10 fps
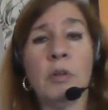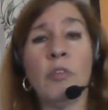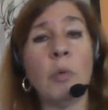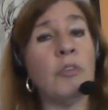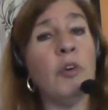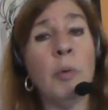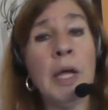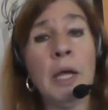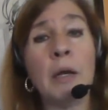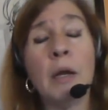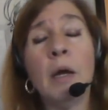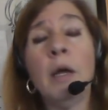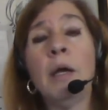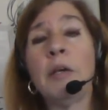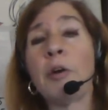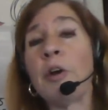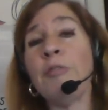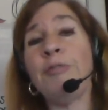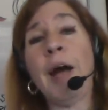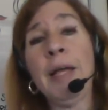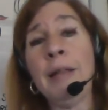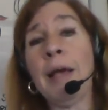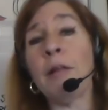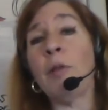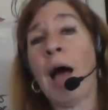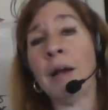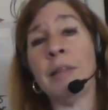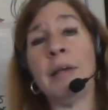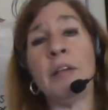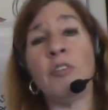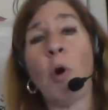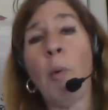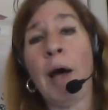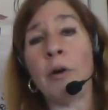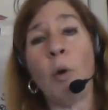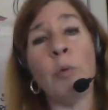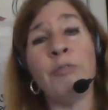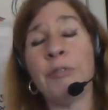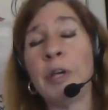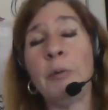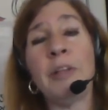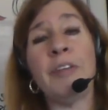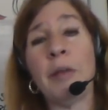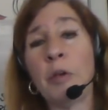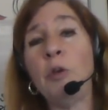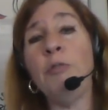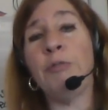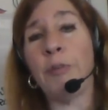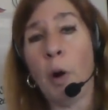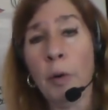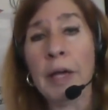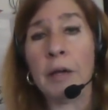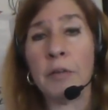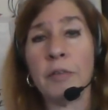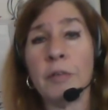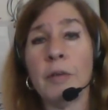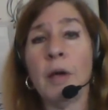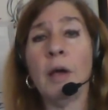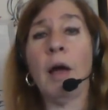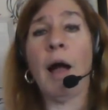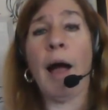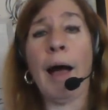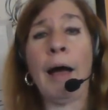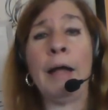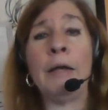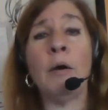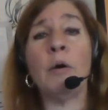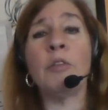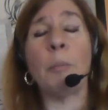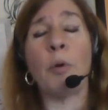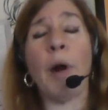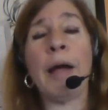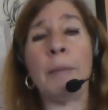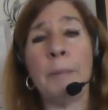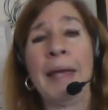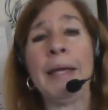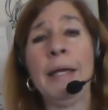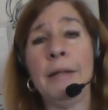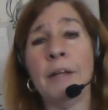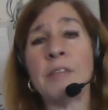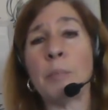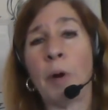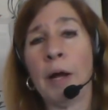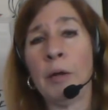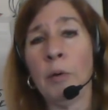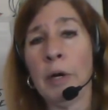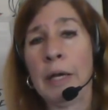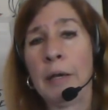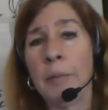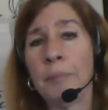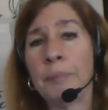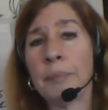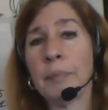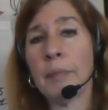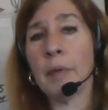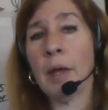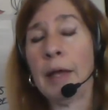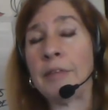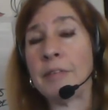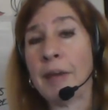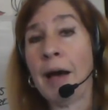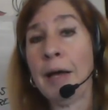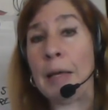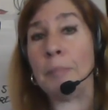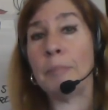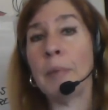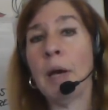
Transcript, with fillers: Don't do it. You're going to find that a lot of things go on hold for you until you focus on the pri- making this a priority. It's time.